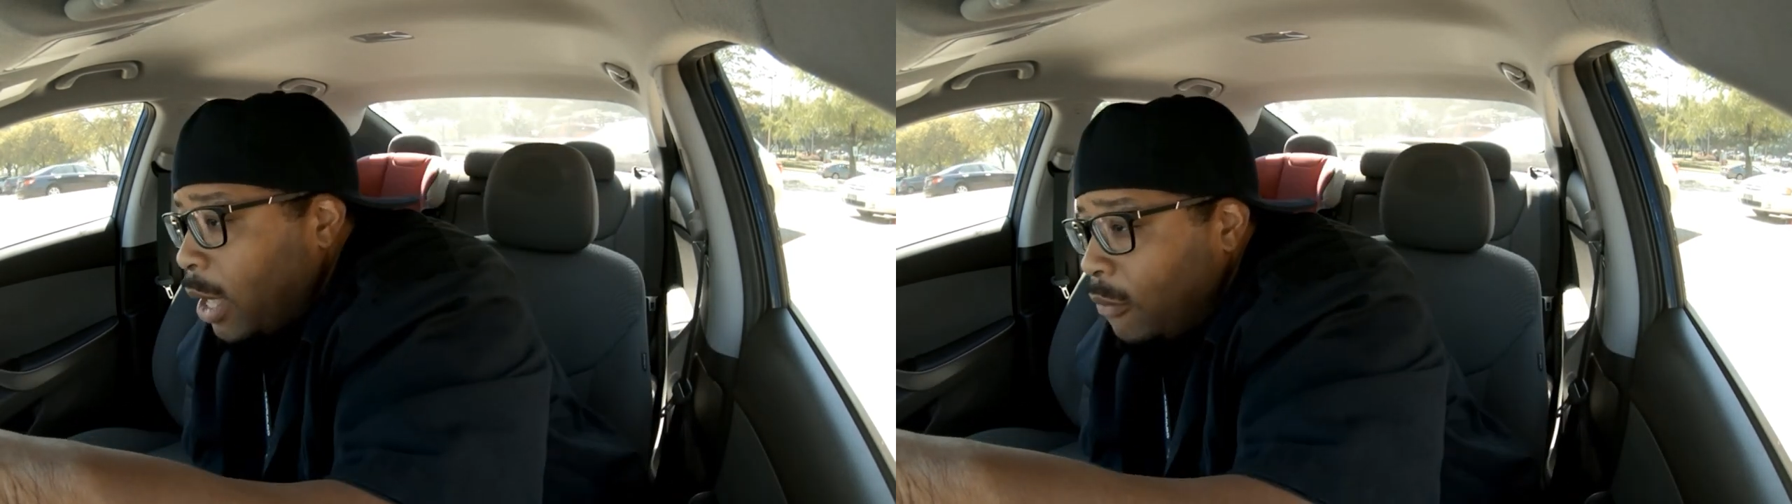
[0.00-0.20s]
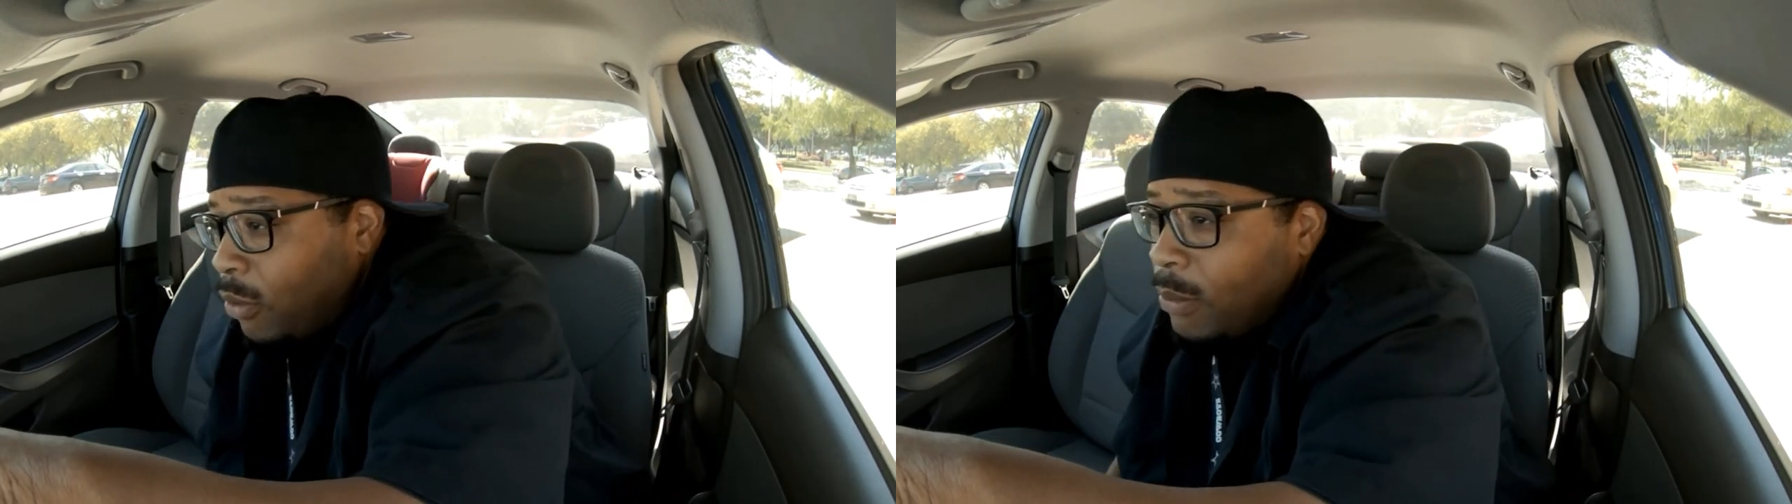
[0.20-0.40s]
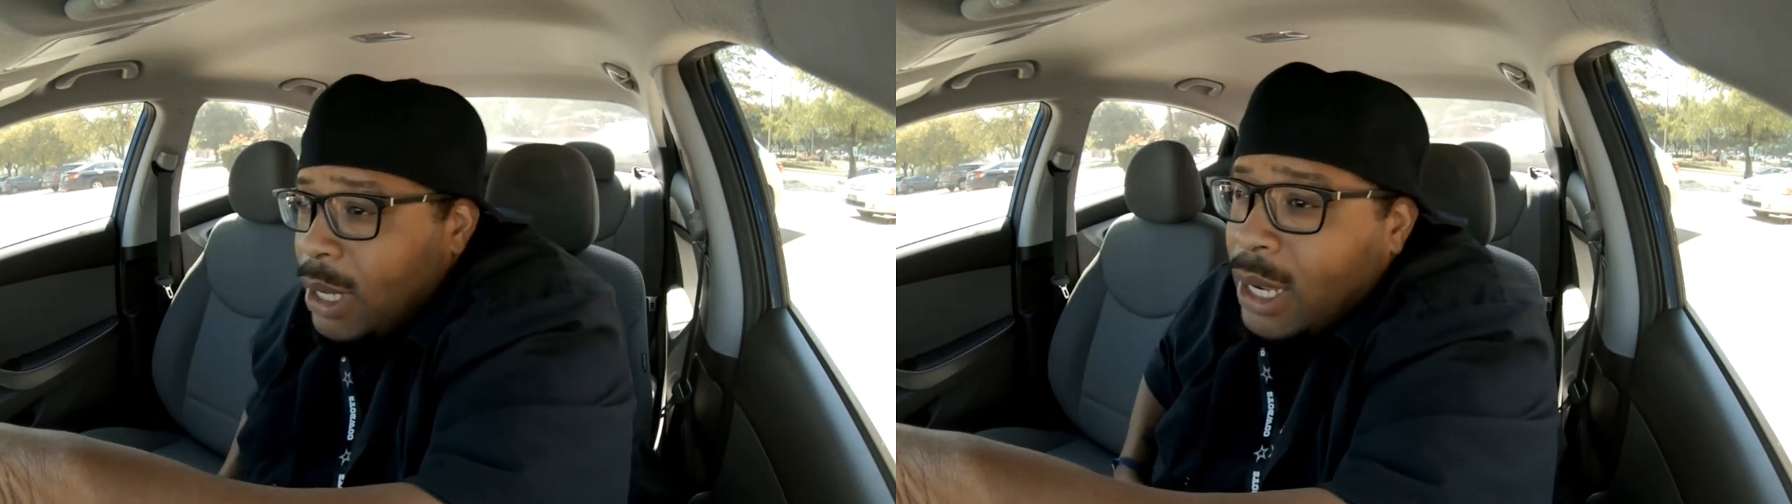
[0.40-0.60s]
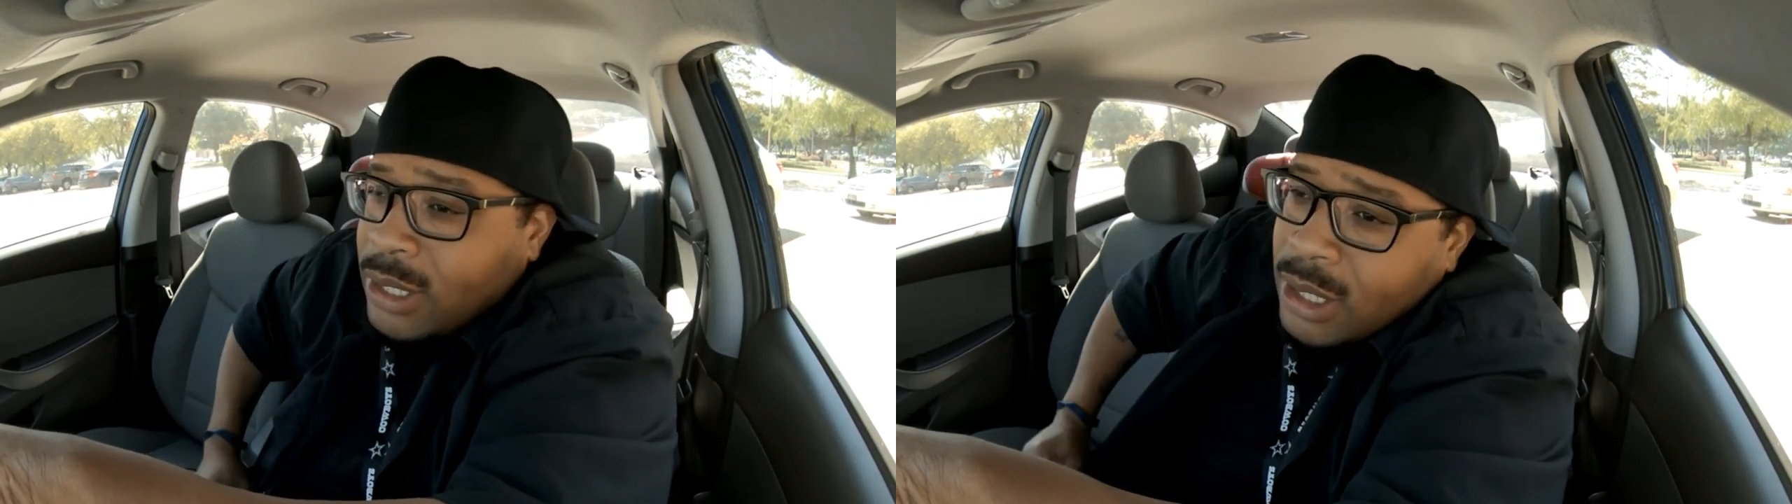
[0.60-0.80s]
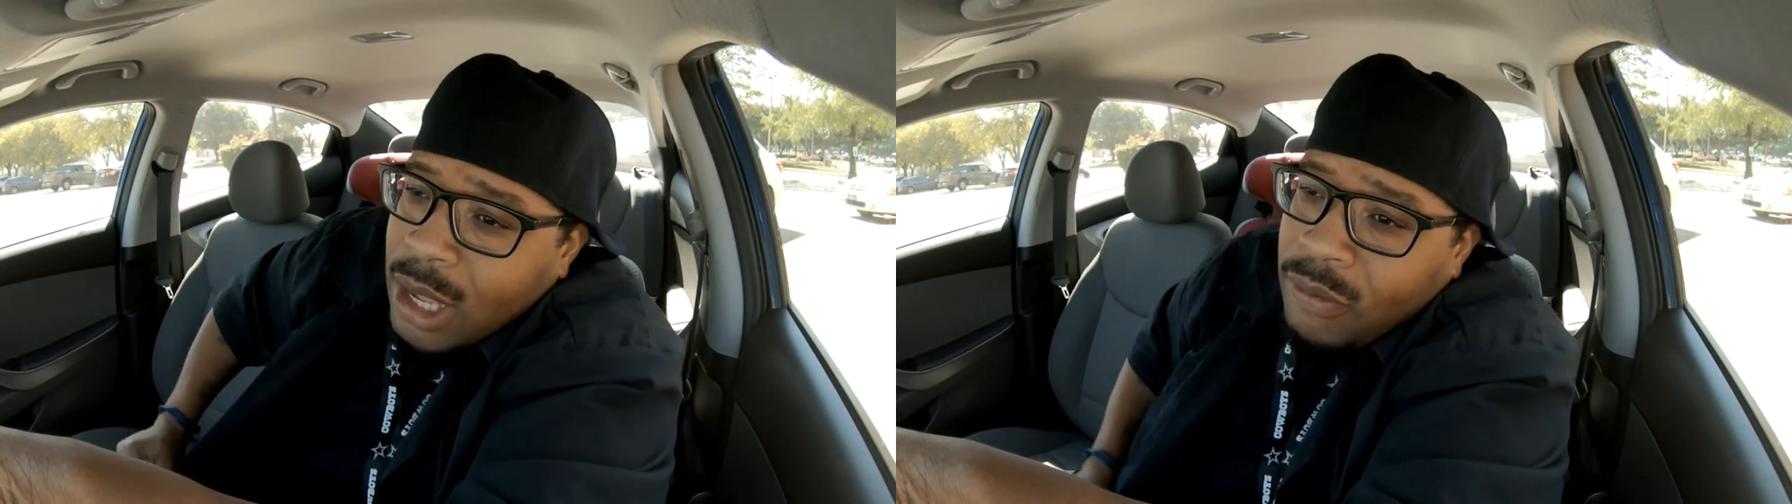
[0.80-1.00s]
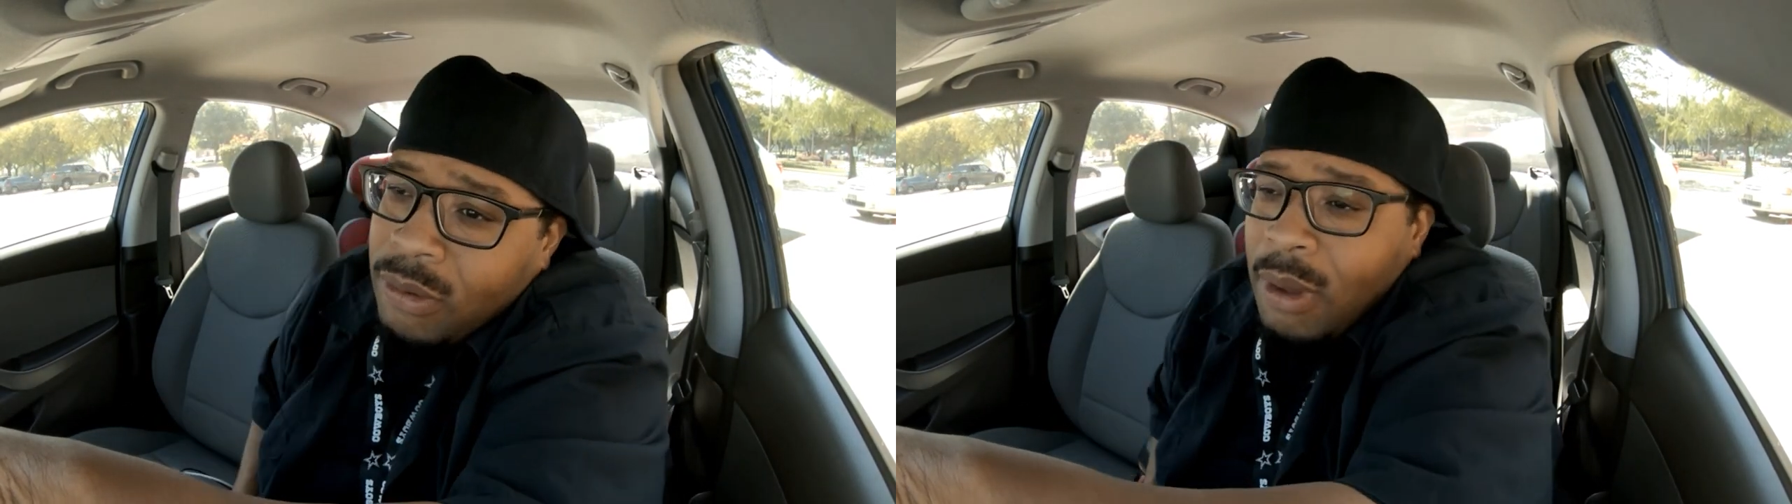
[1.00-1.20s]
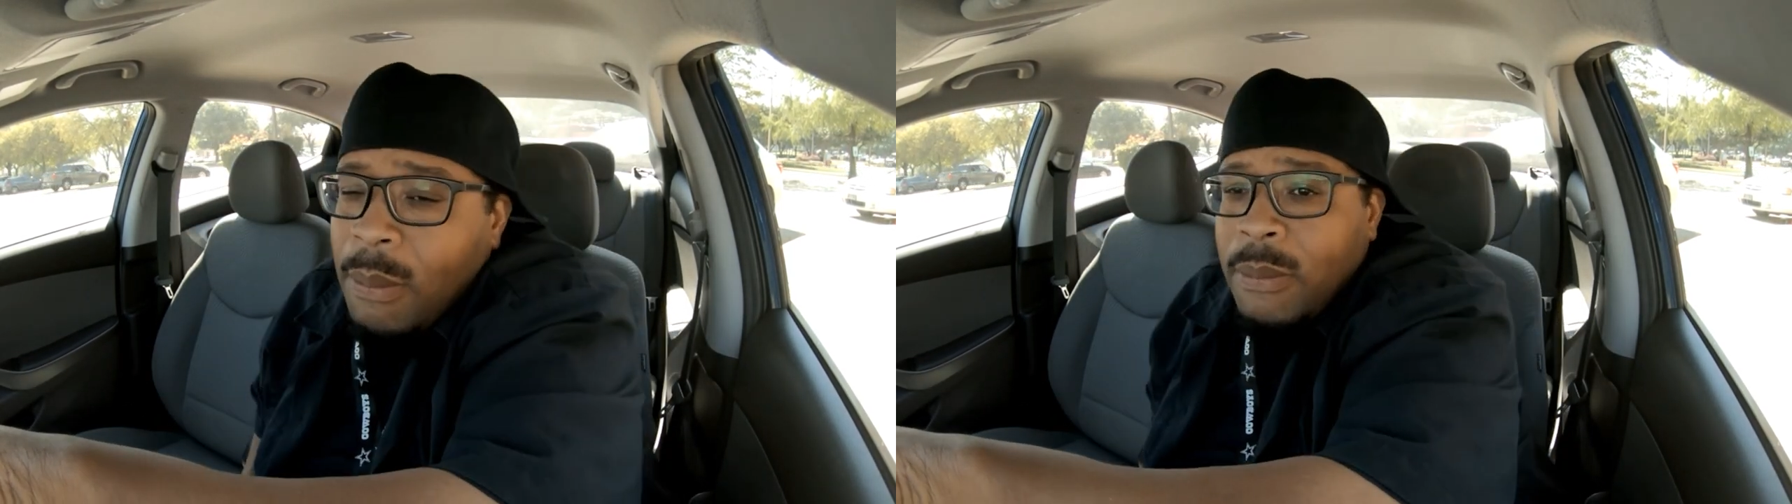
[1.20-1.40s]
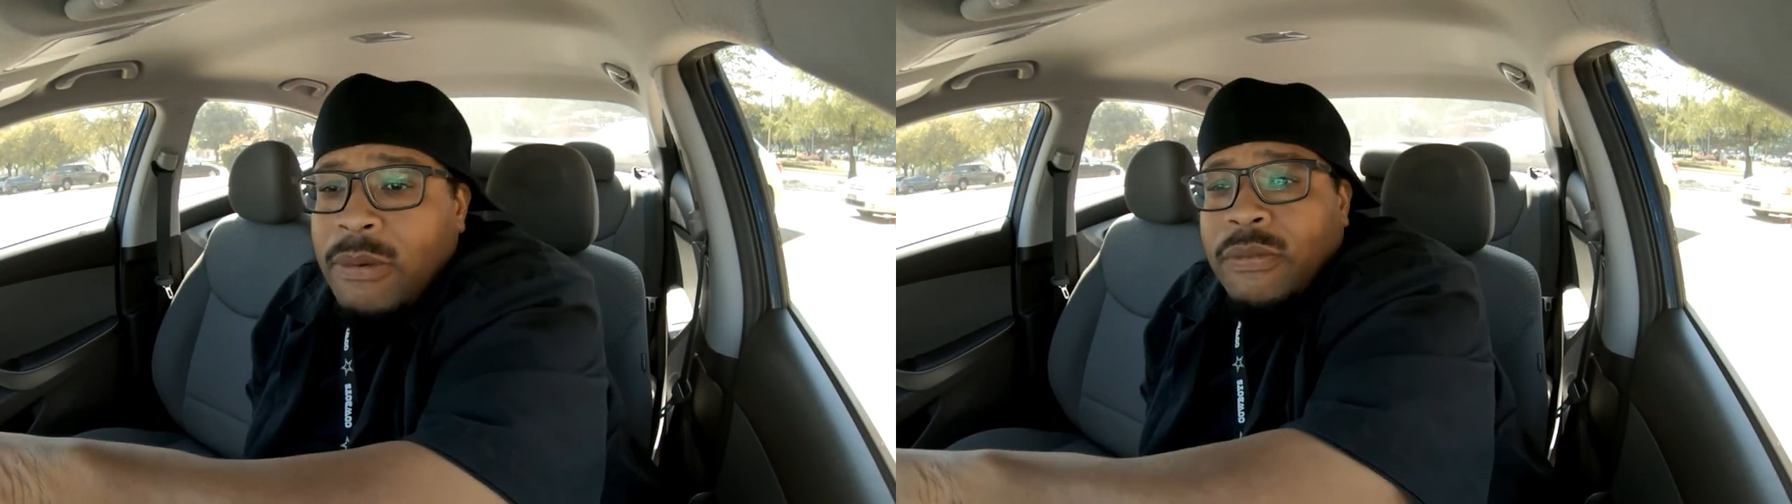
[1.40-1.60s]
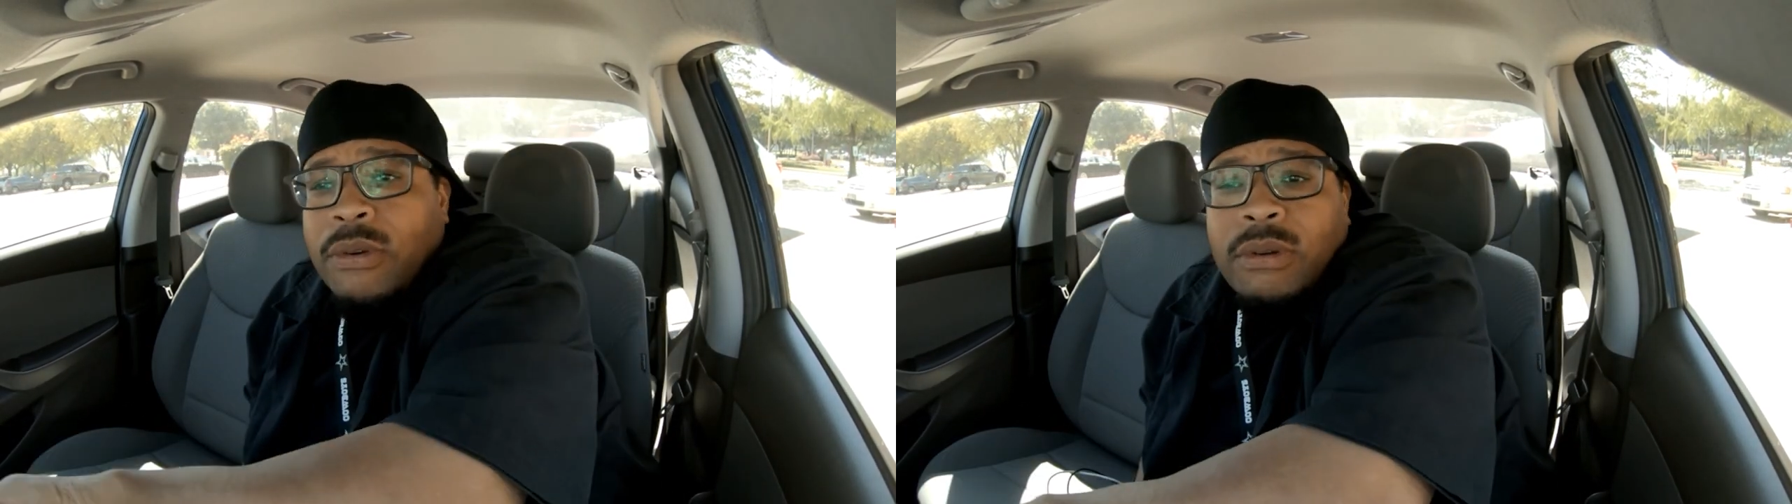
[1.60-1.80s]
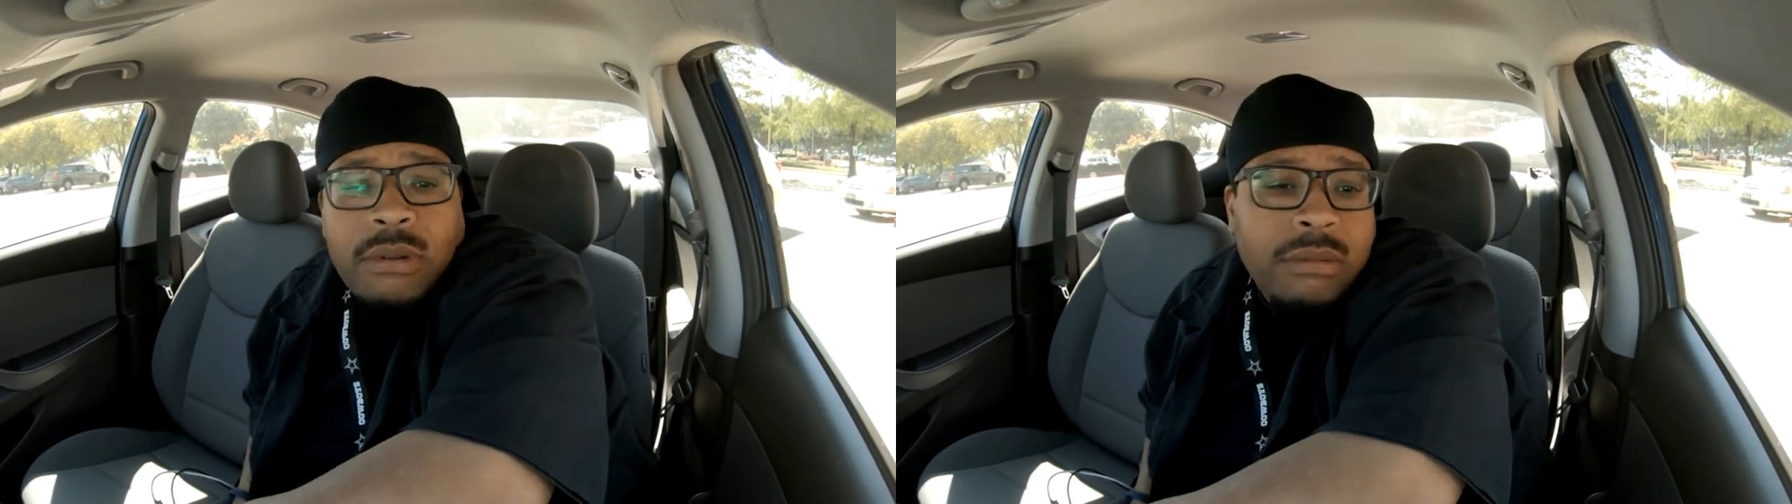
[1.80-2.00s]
And for me, that's enough. I'm gonna be full.